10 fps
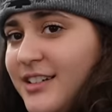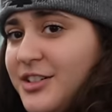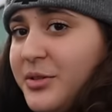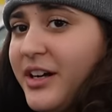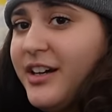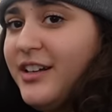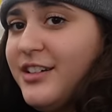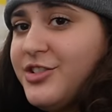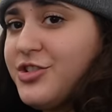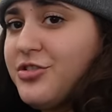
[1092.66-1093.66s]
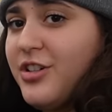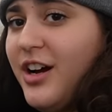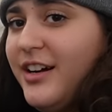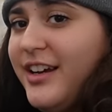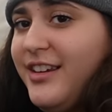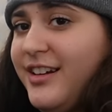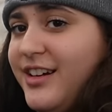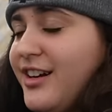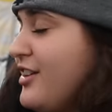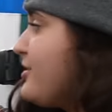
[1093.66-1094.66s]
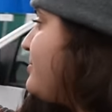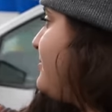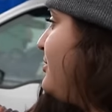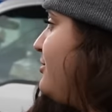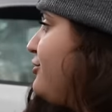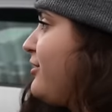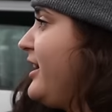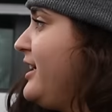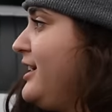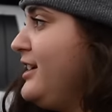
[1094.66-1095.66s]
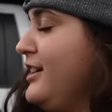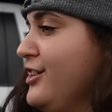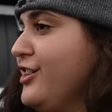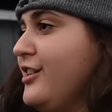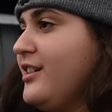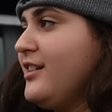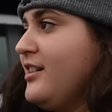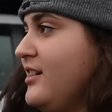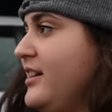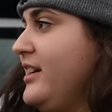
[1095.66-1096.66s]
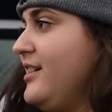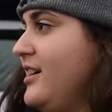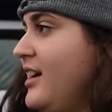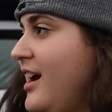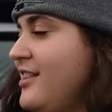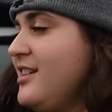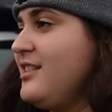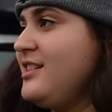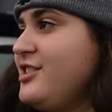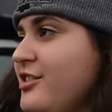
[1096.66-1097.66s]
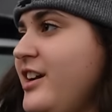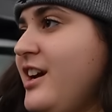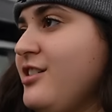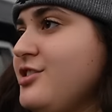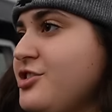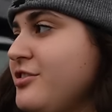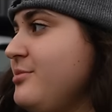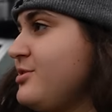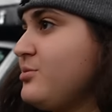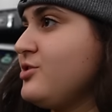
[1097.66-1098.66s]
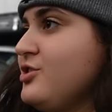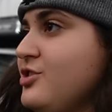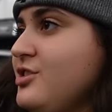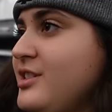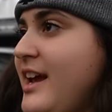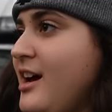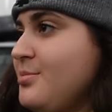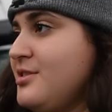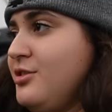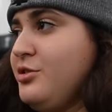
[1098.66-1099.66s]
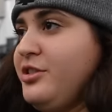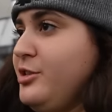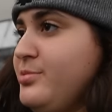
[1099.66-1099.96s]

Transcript: So we got the truck and then another booth right here. I think these are Airstreams, which is just absolutely